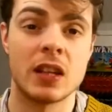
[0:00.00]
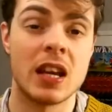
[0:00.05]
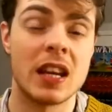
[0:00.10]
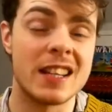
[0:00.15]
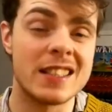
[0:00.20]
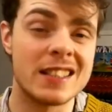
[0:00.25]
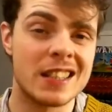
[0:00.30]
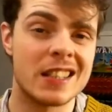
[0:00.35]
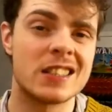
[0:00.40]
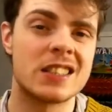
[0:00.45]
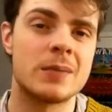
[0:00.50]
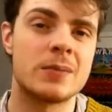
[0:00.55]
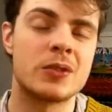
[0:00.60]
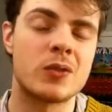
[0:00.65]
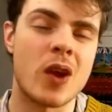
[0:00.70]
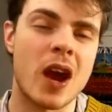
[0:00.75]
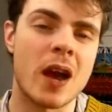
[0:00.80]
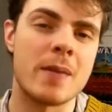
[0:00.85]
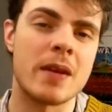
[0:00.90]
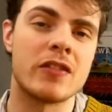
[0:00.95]
Consider
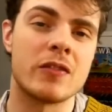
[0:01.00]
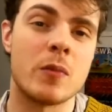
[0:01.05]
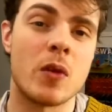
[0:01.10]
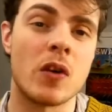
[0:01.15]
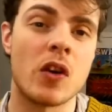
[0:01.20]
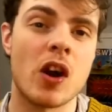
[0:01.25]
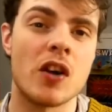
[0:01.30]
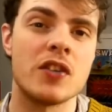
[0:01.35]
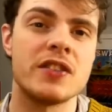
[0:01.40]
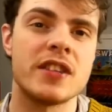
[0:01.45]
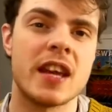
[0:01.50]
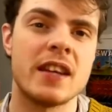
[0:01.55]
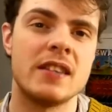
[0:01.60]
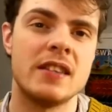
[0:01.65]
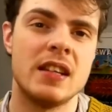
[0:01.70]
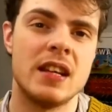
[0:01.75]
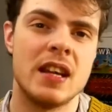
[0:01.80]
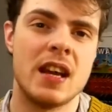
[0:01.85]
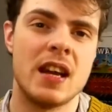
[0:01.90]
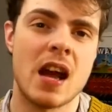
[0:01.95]
subscribing for more content.
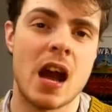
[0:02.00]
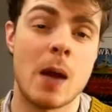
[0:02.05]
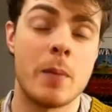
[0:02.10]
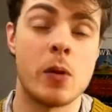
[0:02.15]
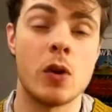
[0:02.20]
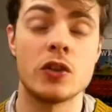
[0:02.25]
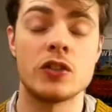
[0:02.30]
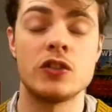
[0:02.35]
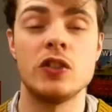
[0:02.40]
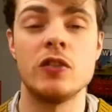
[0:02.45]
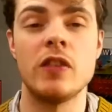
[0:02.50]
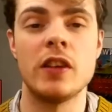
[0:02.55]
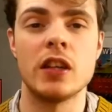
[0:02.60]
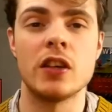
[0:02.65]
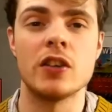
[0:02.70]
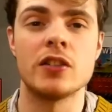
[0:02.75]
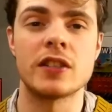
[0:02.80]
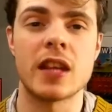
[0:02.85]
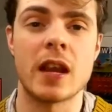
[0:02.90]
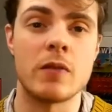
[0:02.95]
I post new
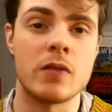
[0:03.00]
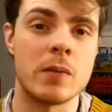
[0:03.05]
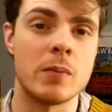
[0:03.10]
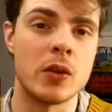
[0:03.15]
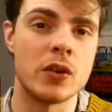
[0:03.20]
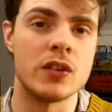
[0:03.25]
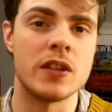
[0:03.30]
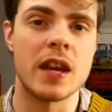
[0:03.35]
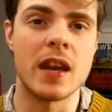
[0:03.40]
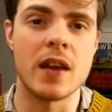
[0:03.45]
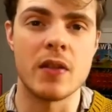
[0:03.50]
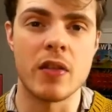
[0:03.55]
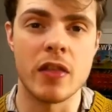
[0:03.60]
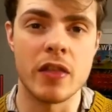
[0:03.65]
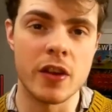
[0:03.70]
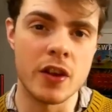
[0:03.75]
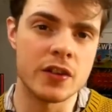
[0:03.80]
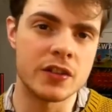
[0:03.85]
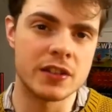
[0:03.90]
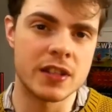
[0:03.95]
videos every Monday and
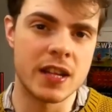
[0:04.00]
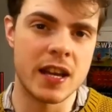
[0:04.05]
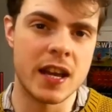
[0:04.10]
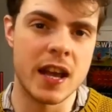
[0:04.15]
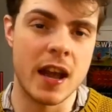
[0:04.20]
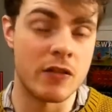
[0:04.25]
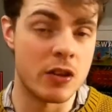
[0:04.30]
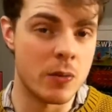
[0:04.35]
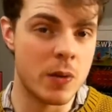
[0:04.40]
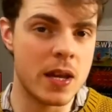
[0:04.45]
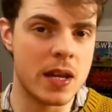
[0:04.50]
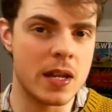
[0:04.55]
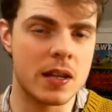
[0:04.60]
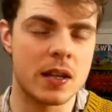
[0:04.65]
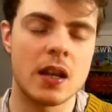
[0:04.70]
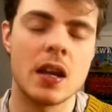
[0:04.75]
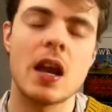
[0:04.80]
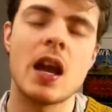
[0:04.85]
Thursday every week.